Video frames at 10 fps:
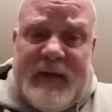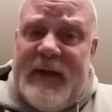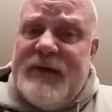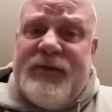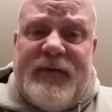
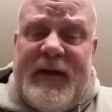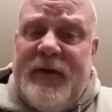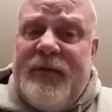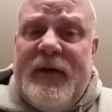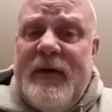
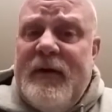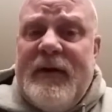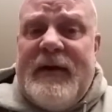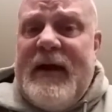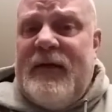Legislators,
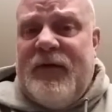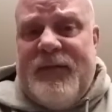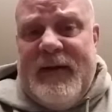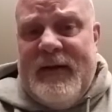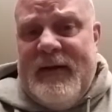
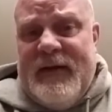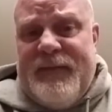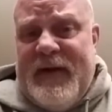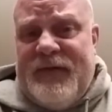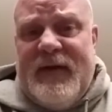congressmen
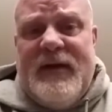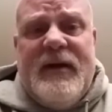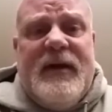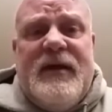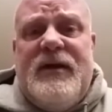especially,
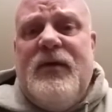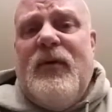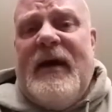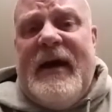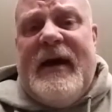
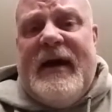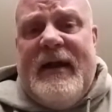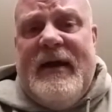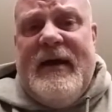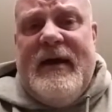you
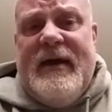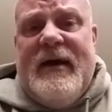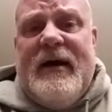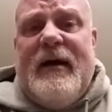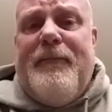had
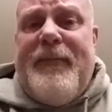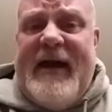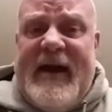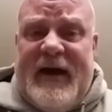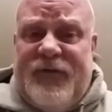a
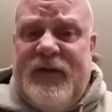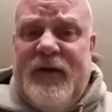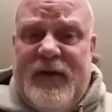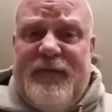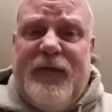pass
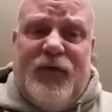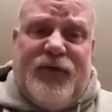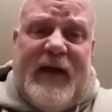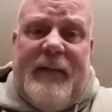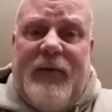the
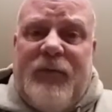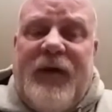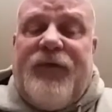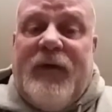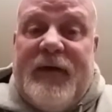first time when
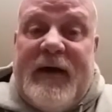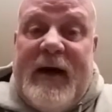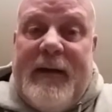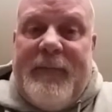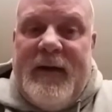Race to the
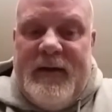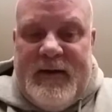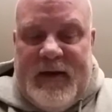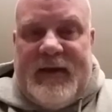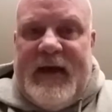Top
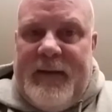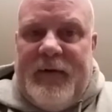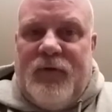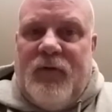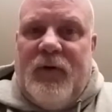and
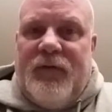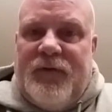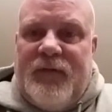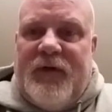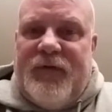Common Core
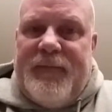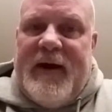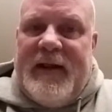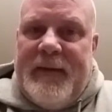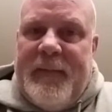was thrust
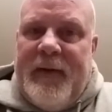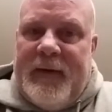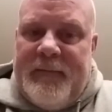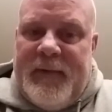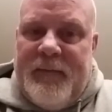upon the
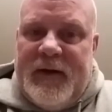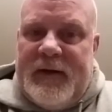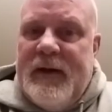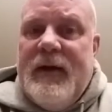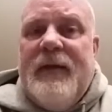American
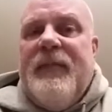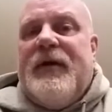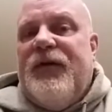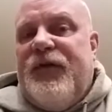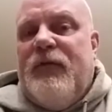public
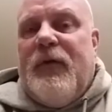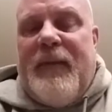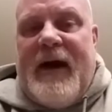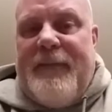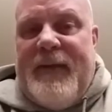because you were
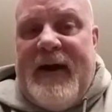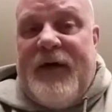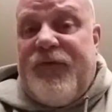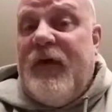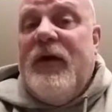
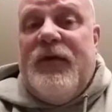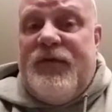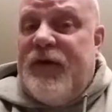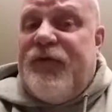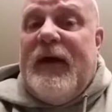bypassed
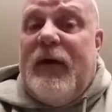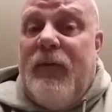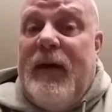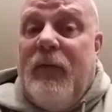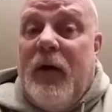just like
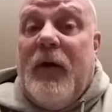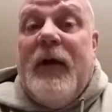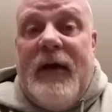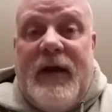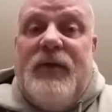we were,
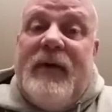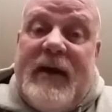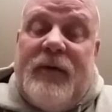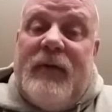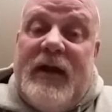and you
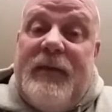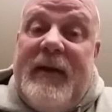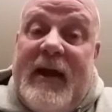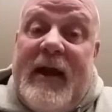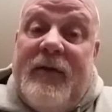had a right to
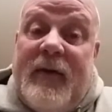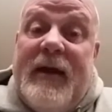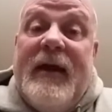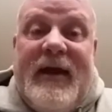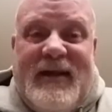be
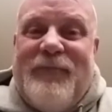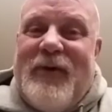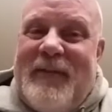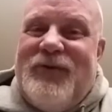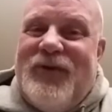angry, and you
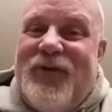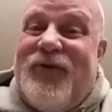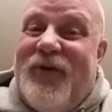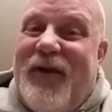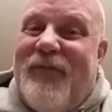probably should have
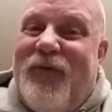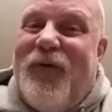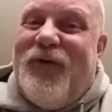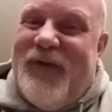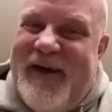stood up
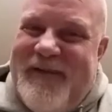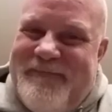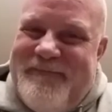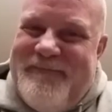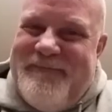for us
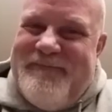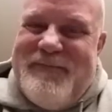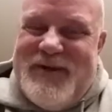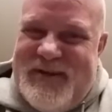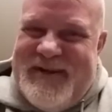then,
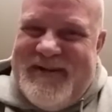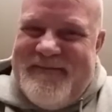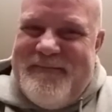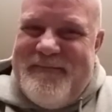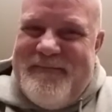but you
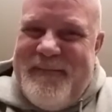didn't.